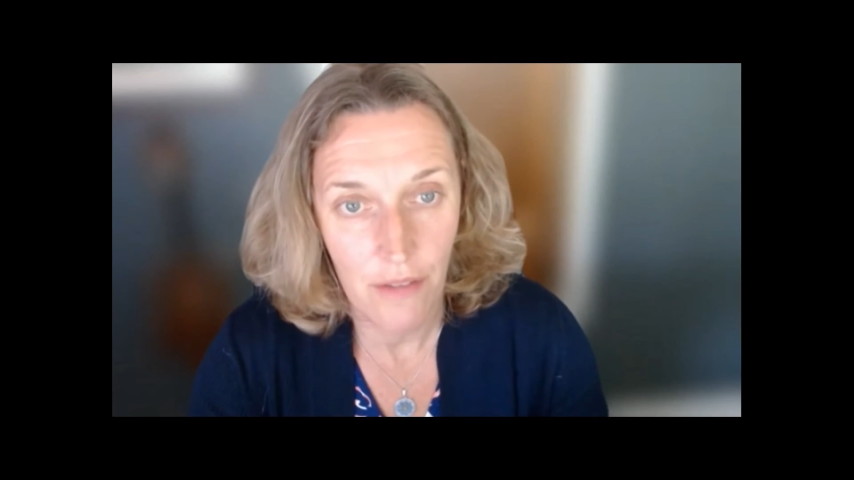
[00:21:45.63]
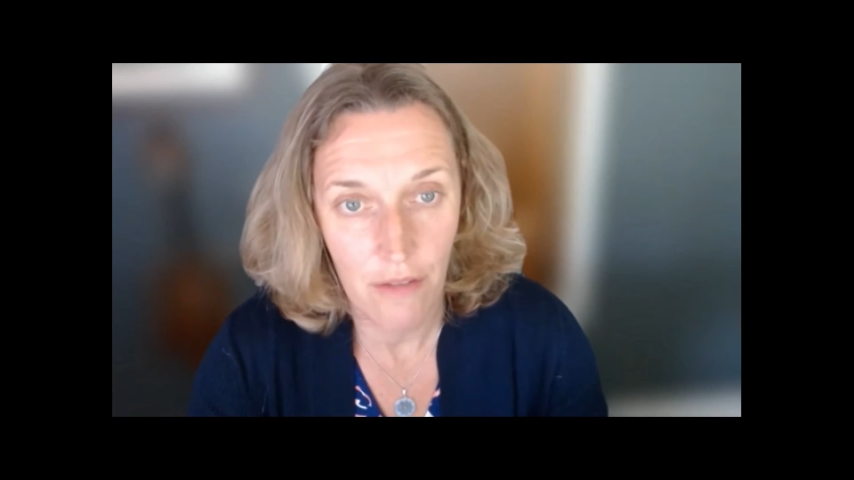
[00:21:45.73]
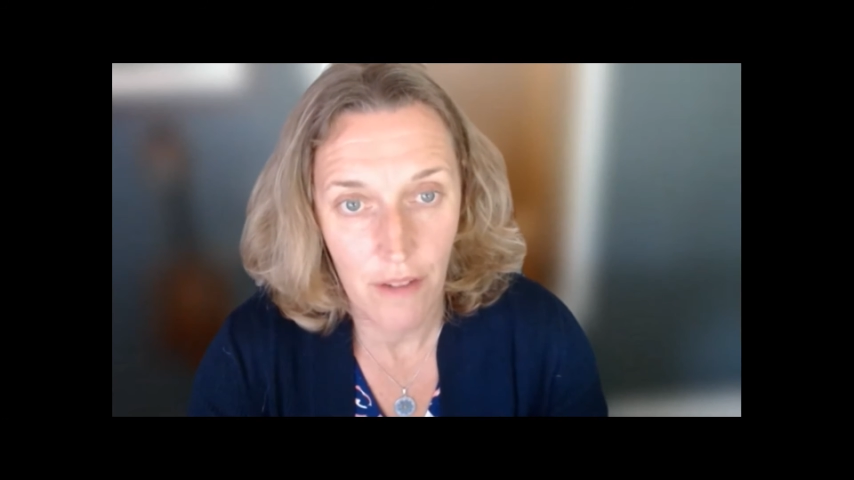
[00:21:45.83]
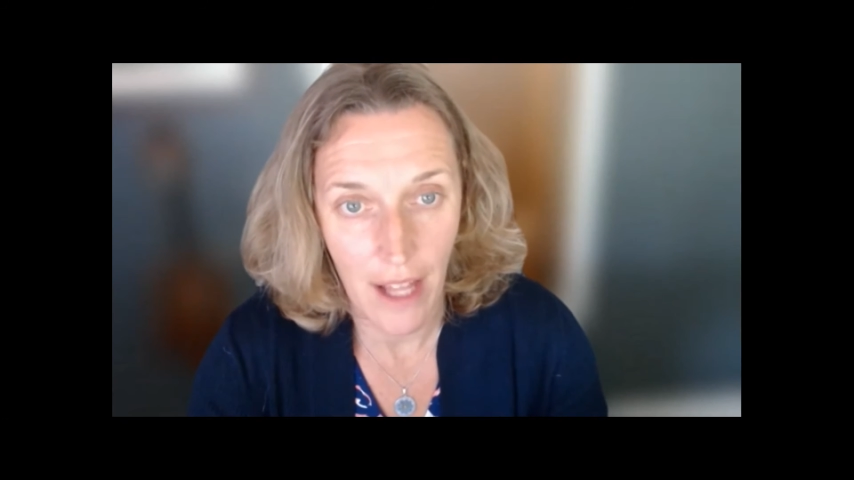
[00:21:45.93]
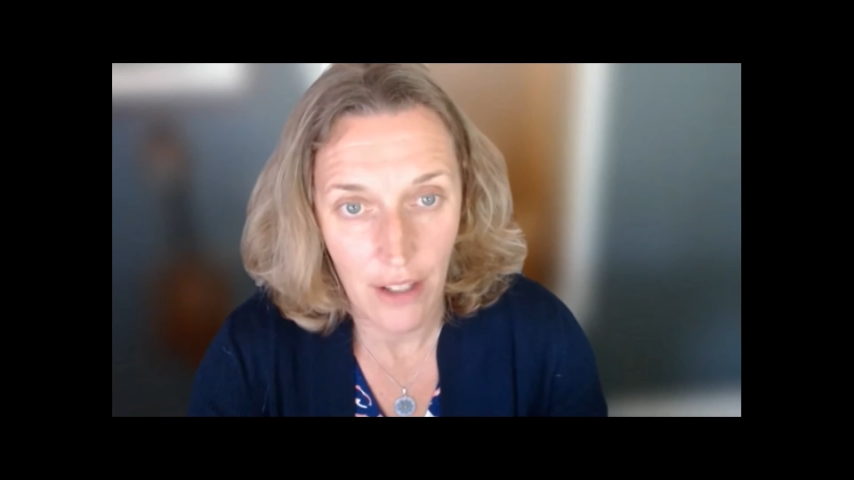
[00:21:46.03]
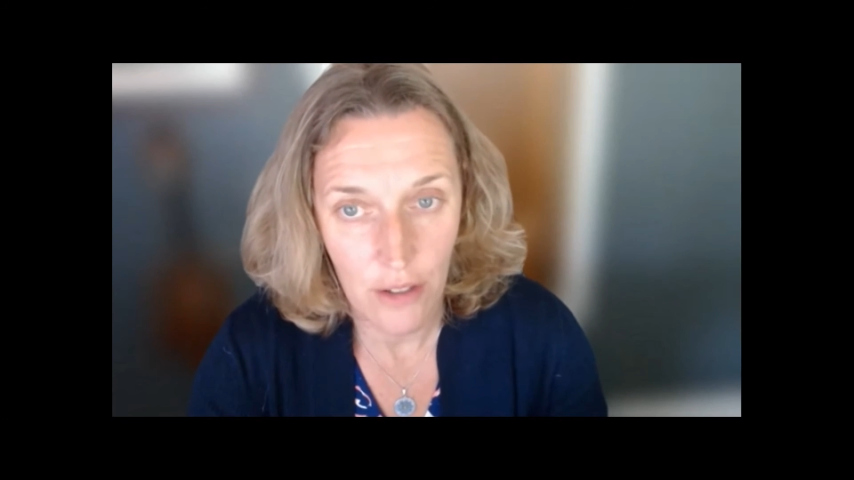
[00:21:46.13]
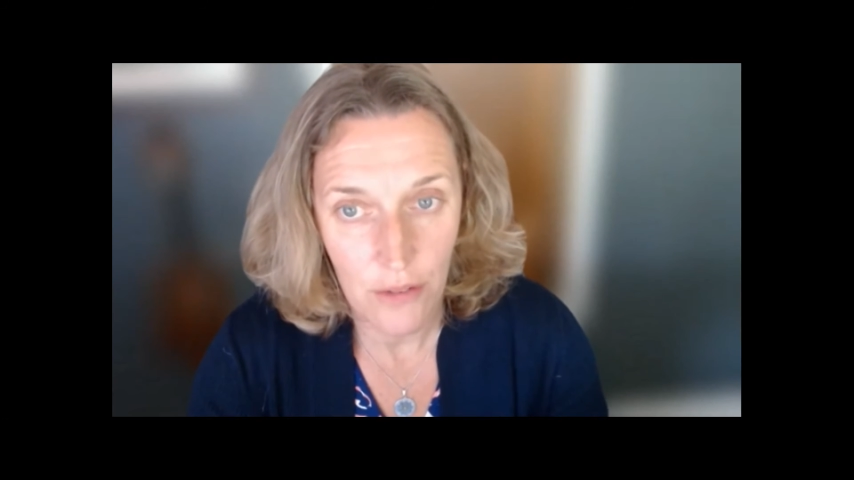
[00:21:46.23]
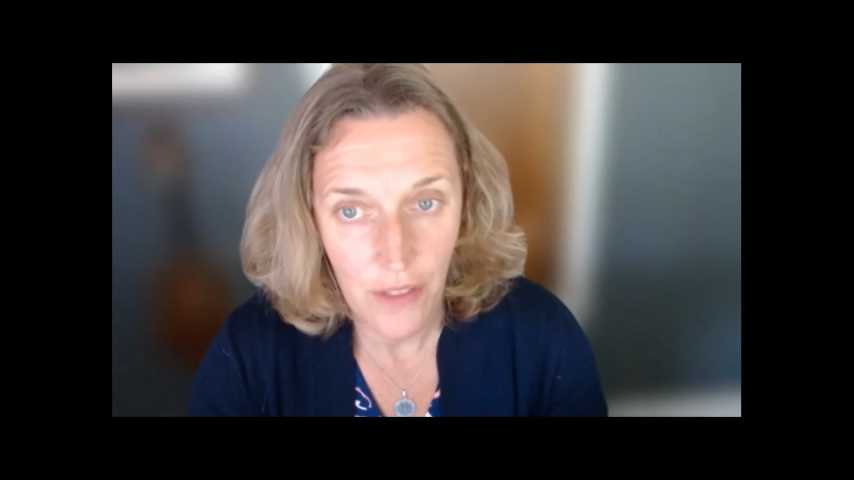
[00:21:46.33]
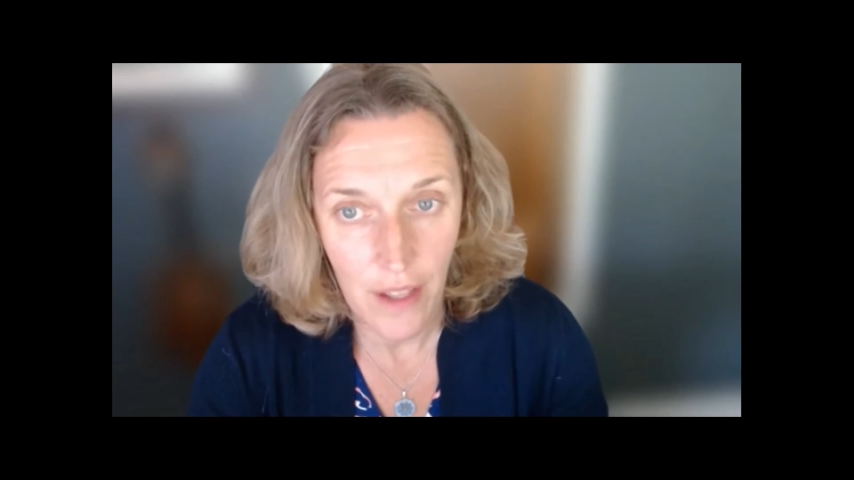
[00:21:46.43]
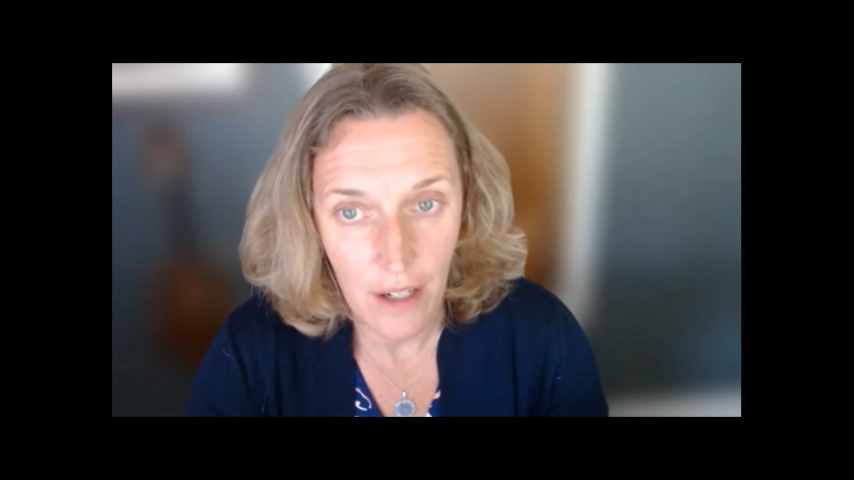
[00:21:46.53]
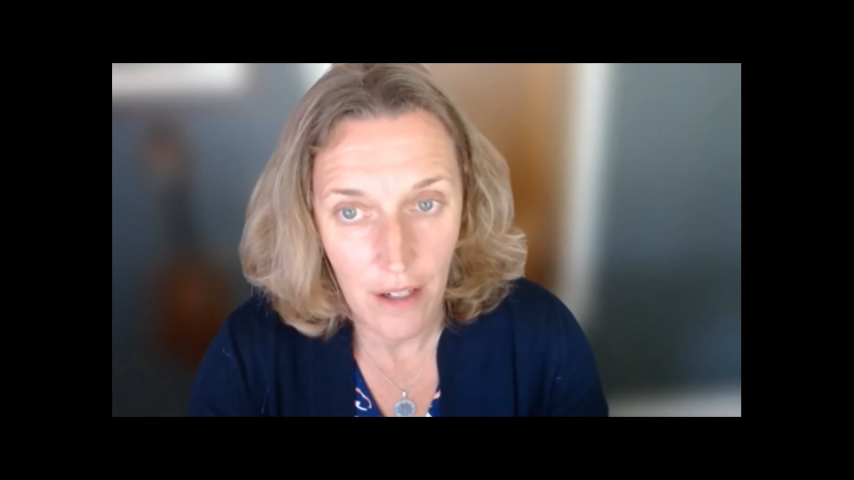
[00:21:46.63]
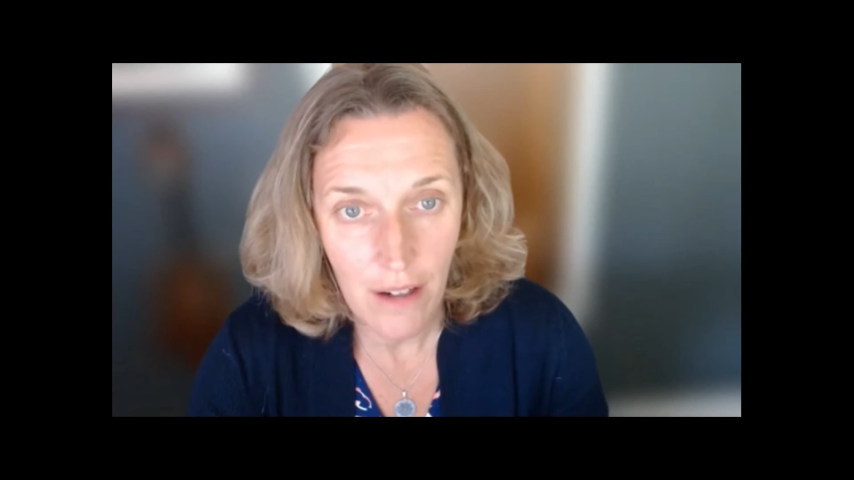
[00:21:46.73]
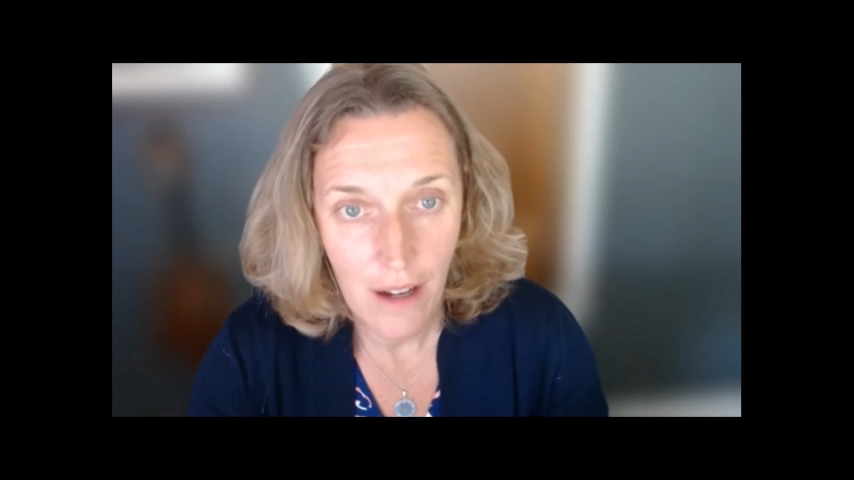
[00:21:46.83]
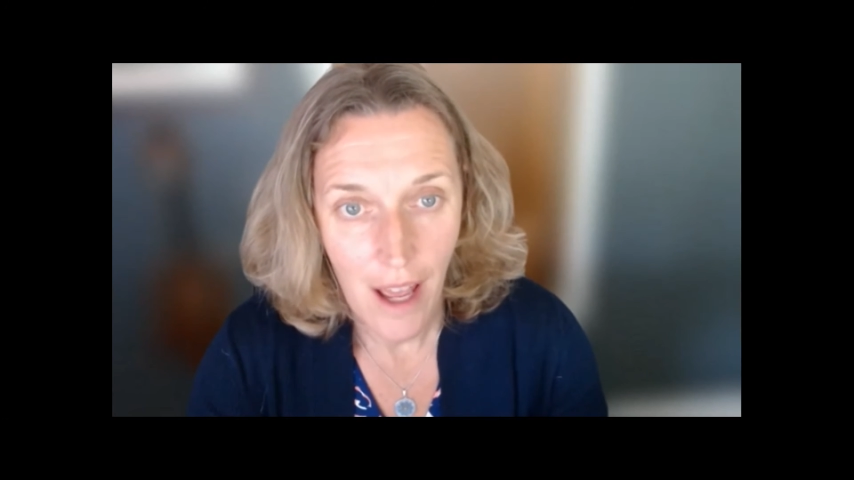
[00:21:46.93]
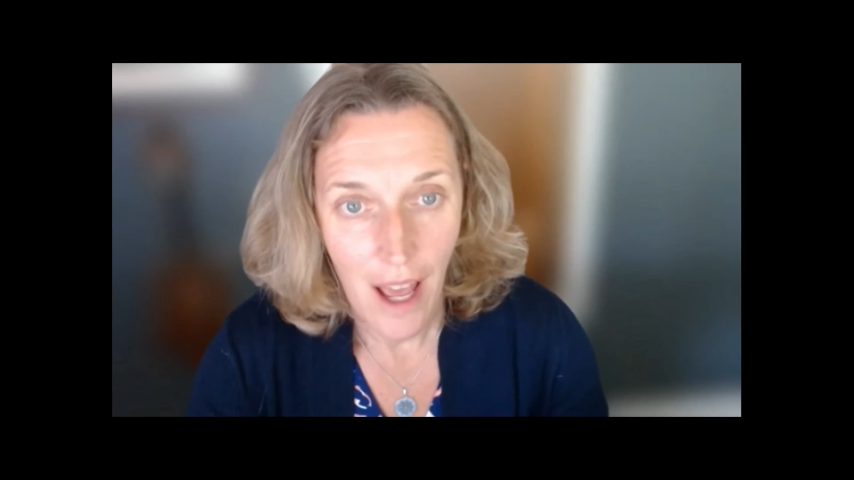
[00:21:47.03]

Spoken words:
the values there,